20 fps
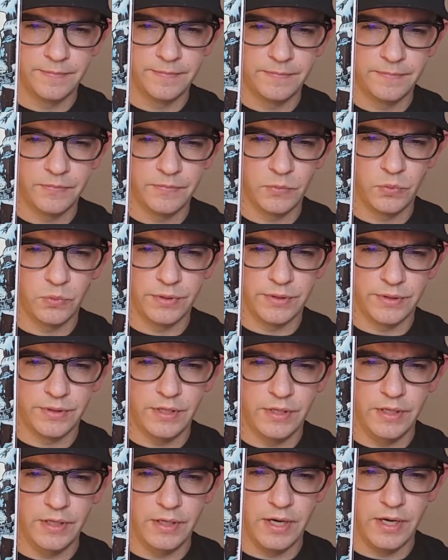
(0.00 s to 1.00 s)
with
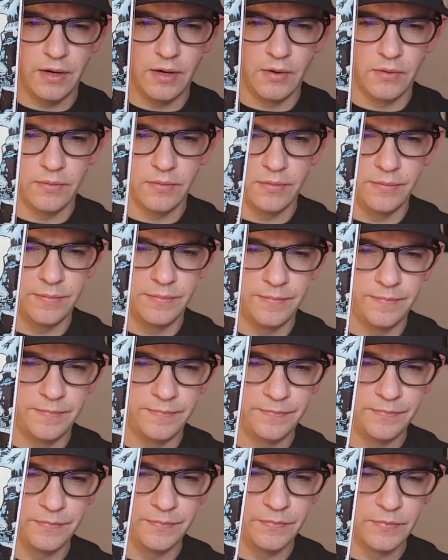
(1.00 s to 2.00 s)
the
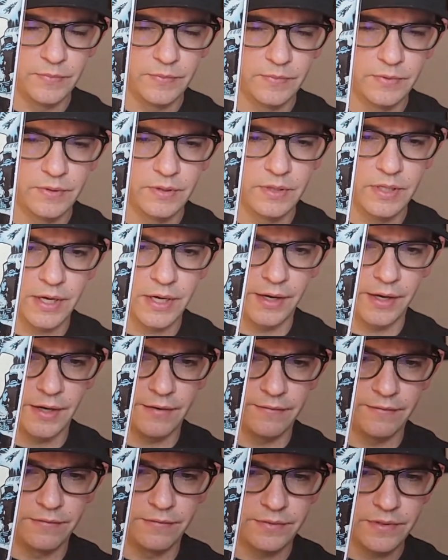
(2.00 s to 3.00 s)

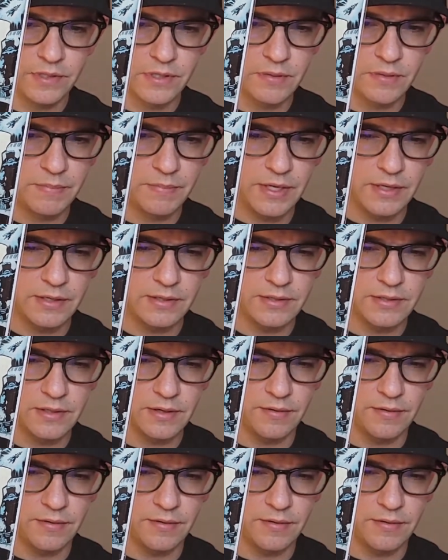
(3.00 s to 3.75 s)
negative space of